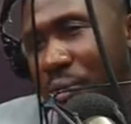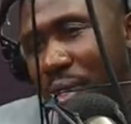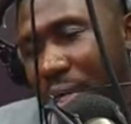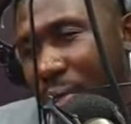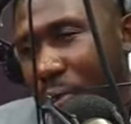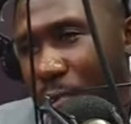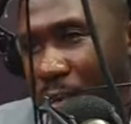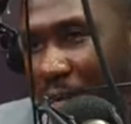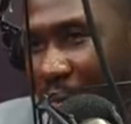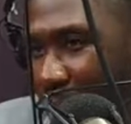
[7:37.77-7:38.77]
skills to
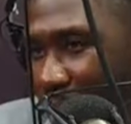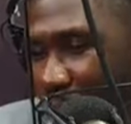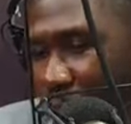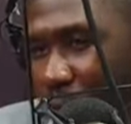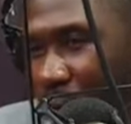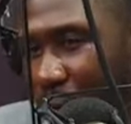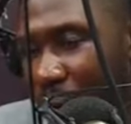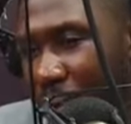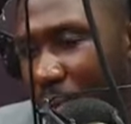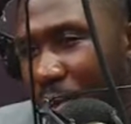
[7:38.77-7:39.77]
adapt, you know, to
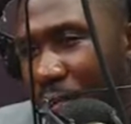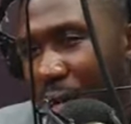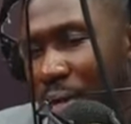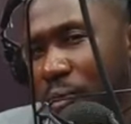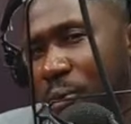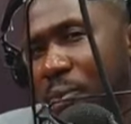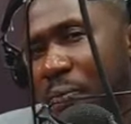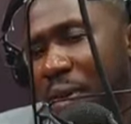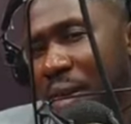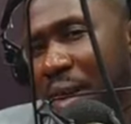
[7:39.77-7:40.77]
learn and all of that. So
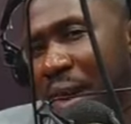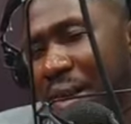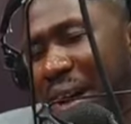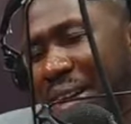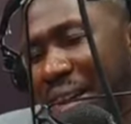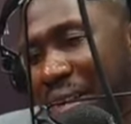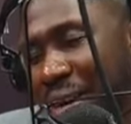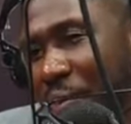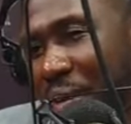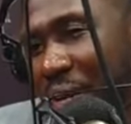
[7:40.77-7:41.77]
at the
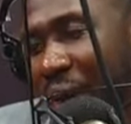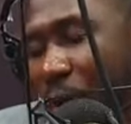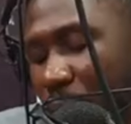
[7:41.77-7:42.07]
end of the day, how